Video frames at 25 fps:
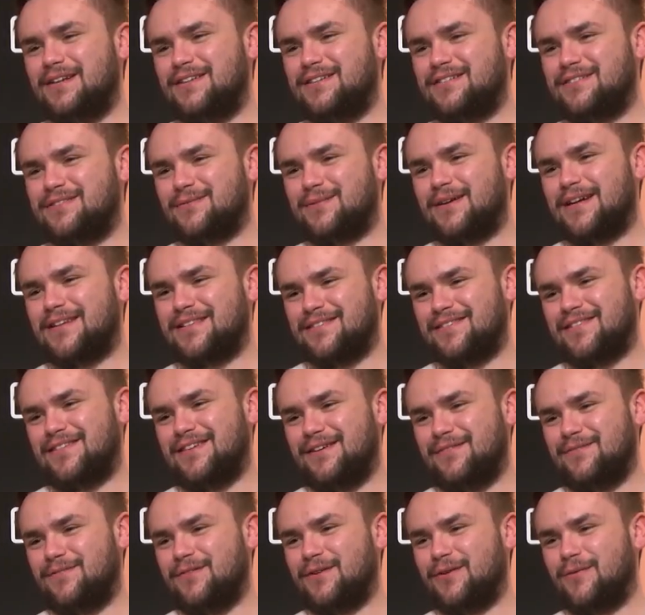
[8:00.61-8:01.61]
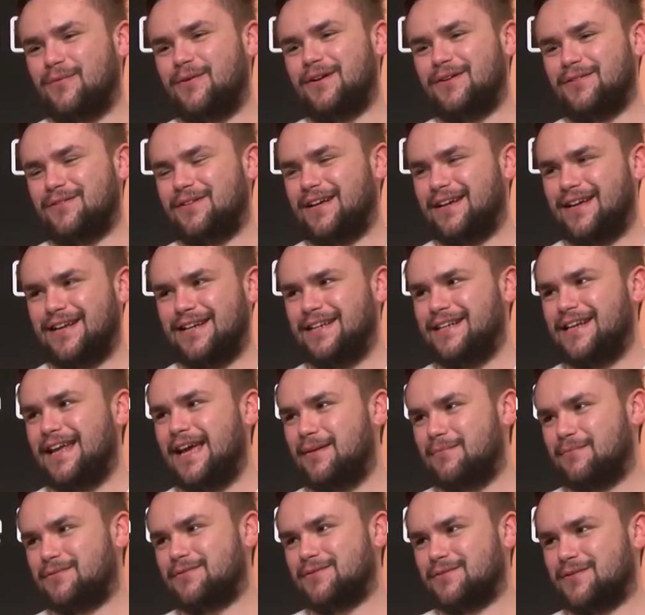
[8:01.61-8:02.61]
directly if you don't want to any
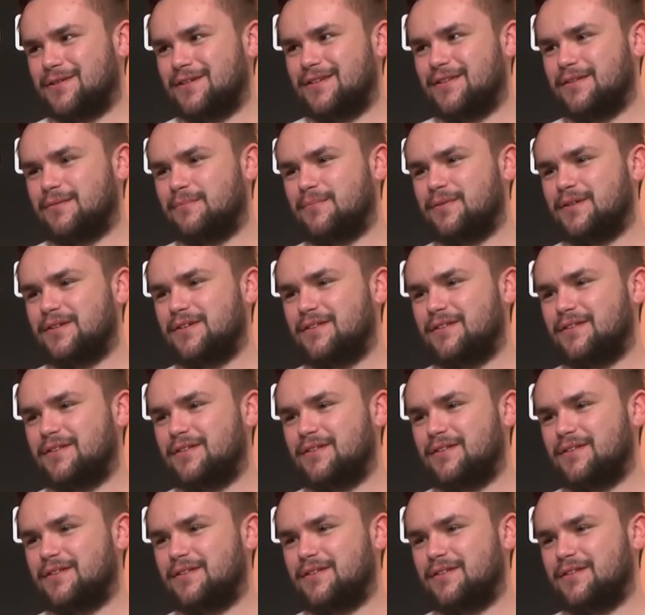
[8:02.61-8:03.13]
names or anything. But